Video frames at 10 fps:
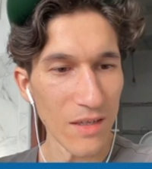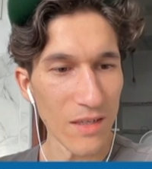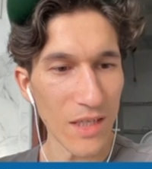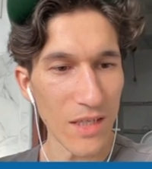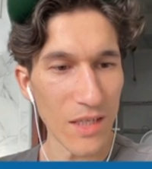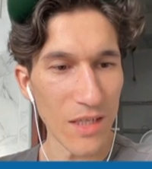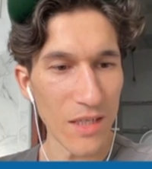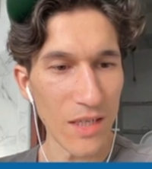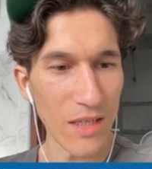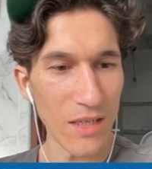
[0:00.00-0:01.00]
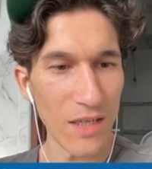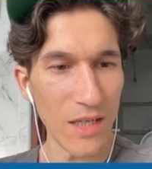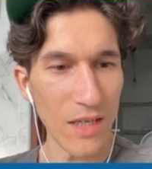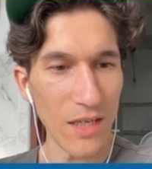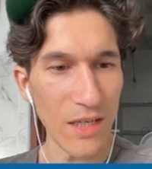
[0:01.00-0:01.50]
Tin, tin, tin,
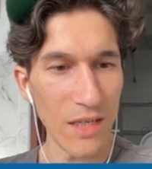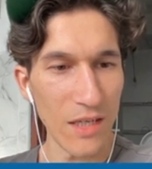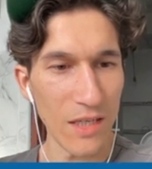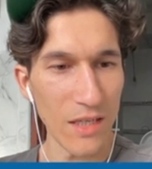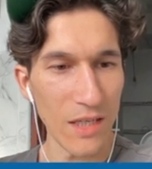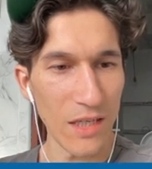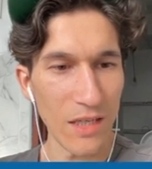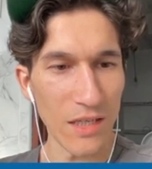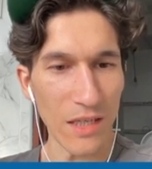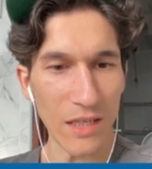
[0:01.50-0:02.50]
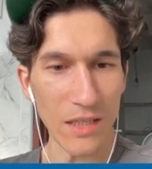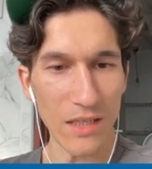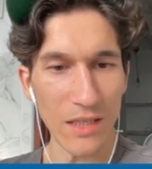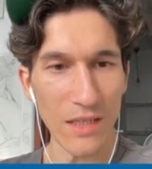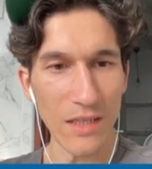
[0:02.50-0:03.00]
tin, tin, tin.
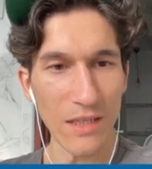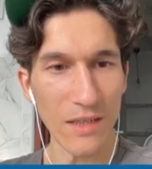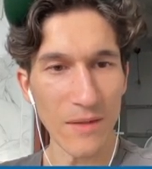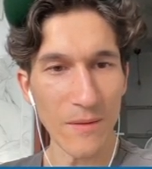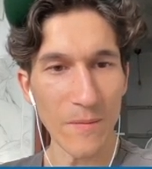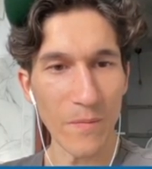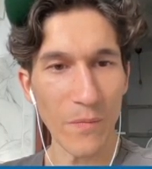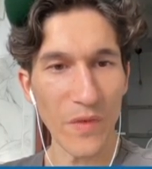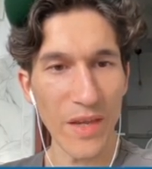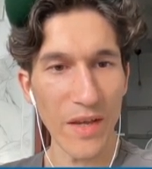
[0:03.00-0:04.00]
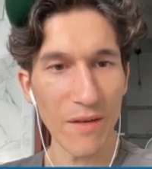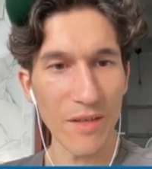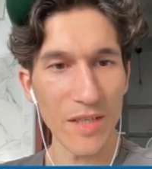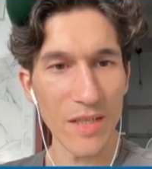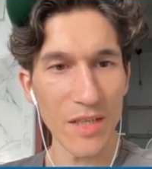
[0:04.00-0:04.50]
Yeah, having
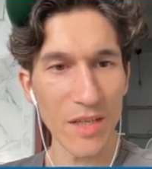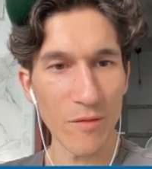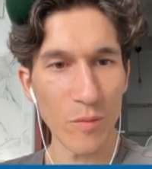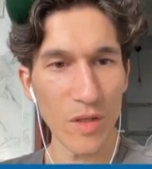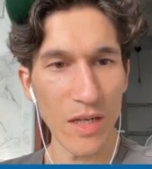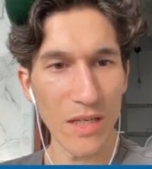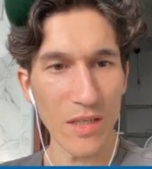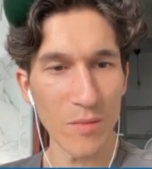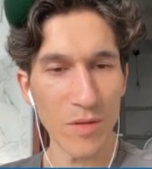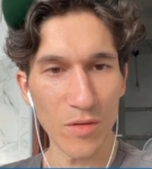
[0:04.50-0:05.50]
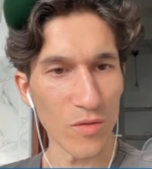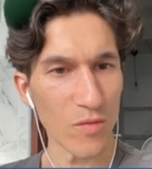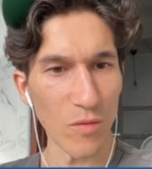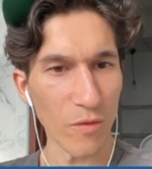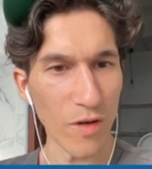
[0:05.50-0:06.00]
city here would be nice
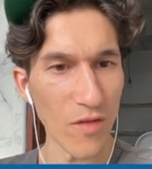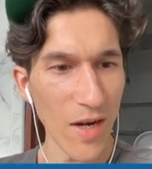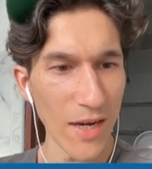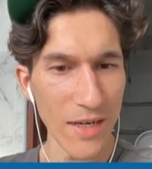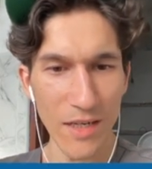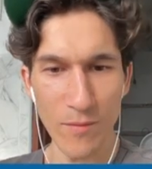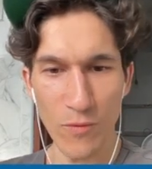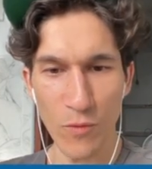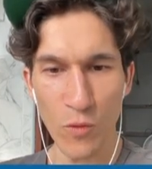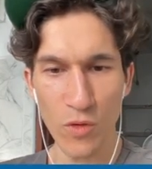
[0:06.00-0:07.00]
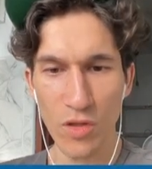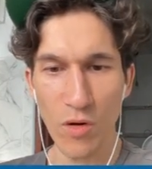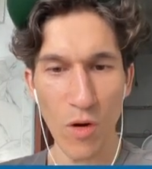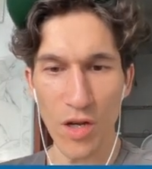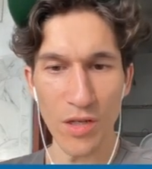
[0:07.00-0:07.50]
because of grain and wood.
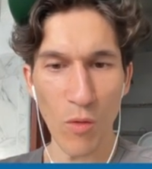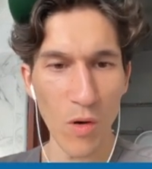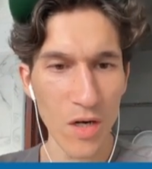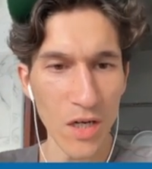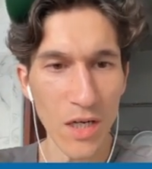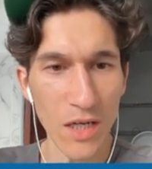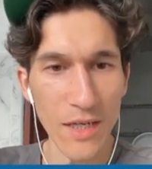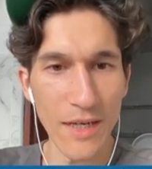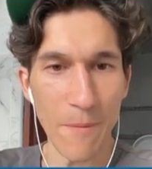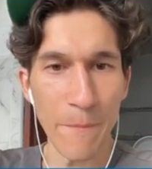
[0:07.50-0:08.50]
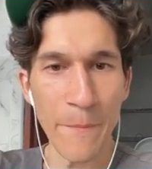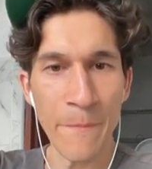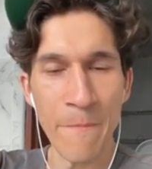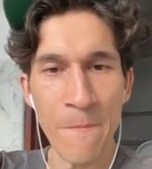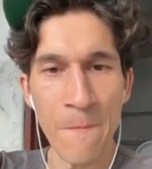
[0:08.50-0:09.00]
Oh, and ore. Yeah.
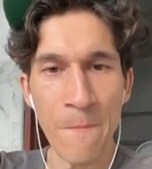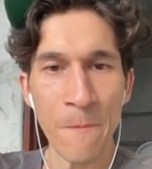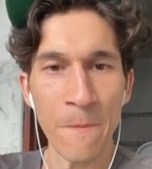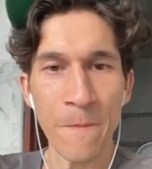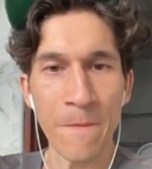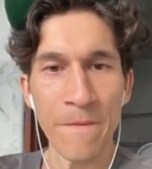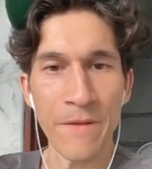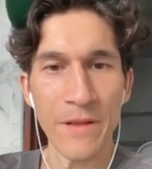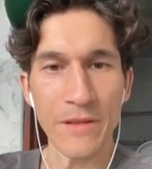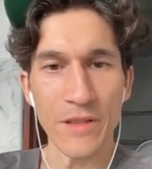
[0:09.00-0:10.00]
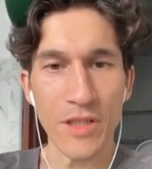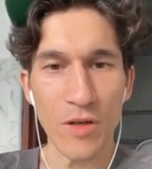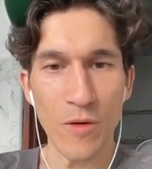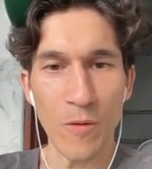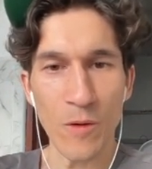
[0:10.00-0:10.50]
Let's
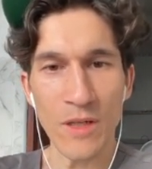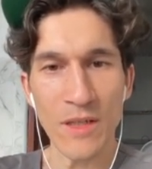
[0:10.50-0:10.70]
go.